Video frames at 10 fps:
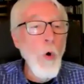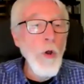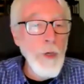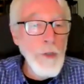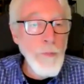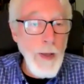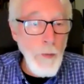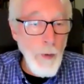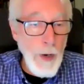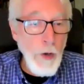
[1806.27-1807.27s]
on this, by the
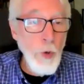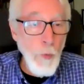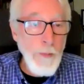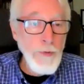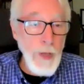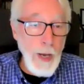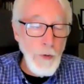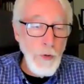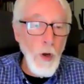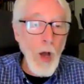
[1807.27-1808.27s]
way, on your website, do
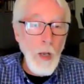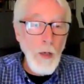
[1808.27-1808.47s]
you not?